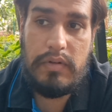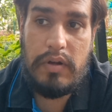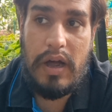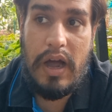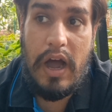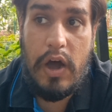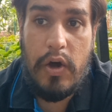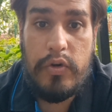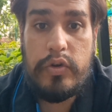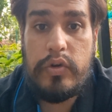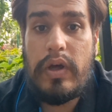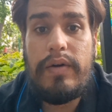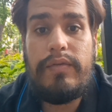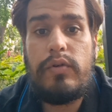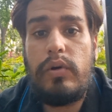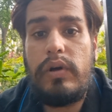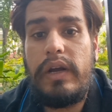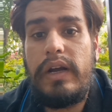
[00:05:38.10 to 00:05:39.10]
how you
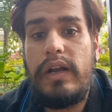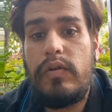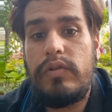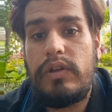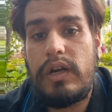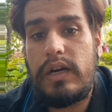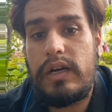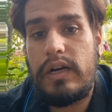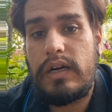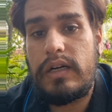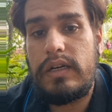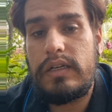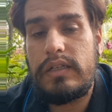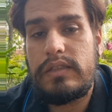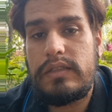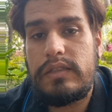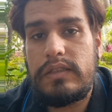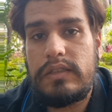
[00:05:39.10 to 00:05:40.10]
have to lay down the
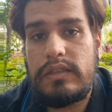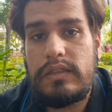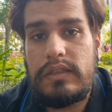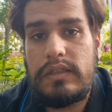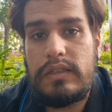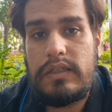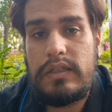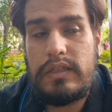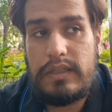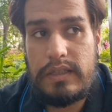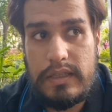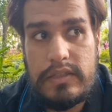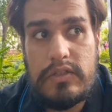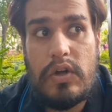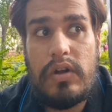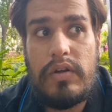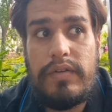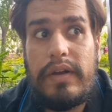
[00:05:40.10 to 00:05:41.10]
conductors,
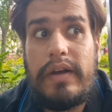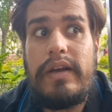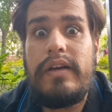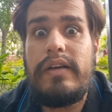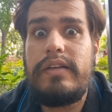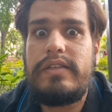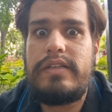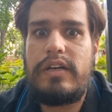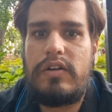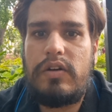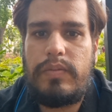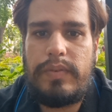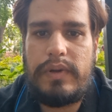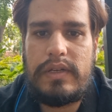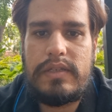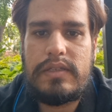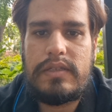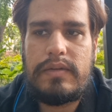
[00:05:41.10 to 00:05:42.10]
these are all very interesting
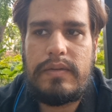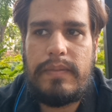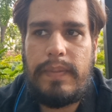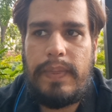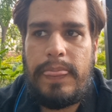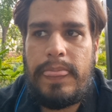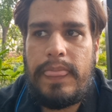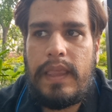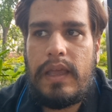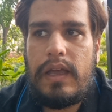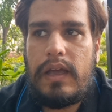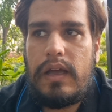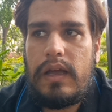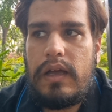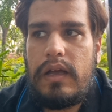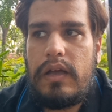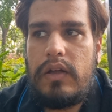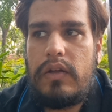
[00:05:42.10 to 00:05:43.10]
topics.
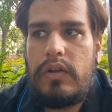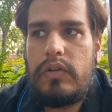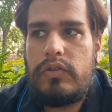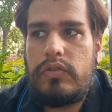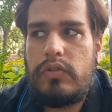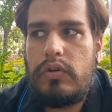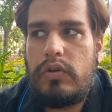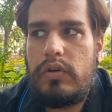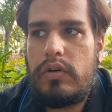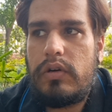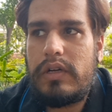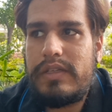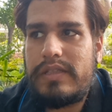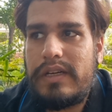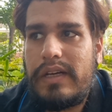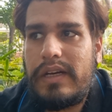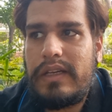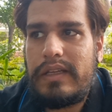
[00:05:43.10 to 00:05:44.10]
So
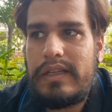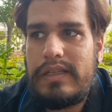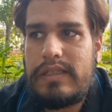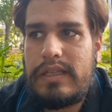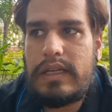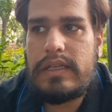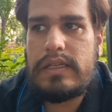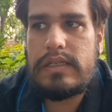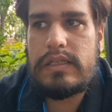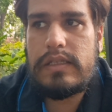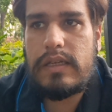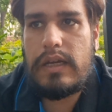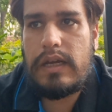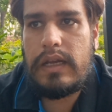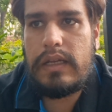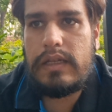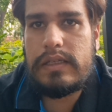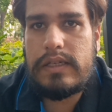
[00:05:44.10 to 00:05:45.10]
considering these things,
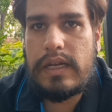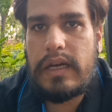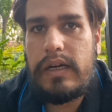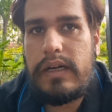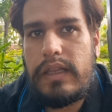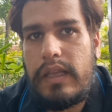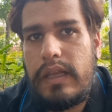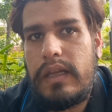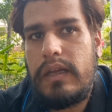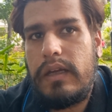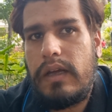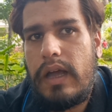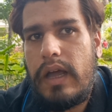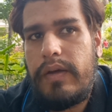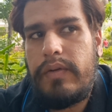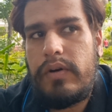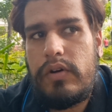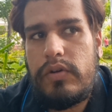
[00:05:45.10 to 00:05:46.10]
the second thing
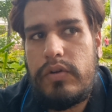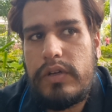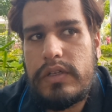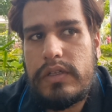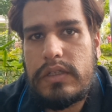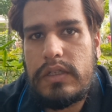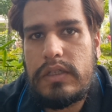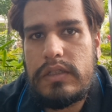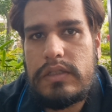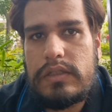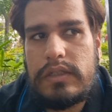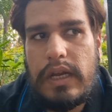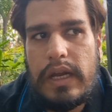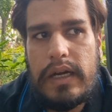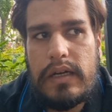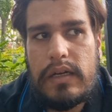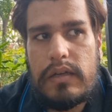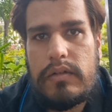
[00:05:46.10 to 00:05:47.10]
I want to discuss
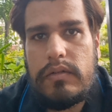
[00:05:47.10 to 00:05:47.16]
that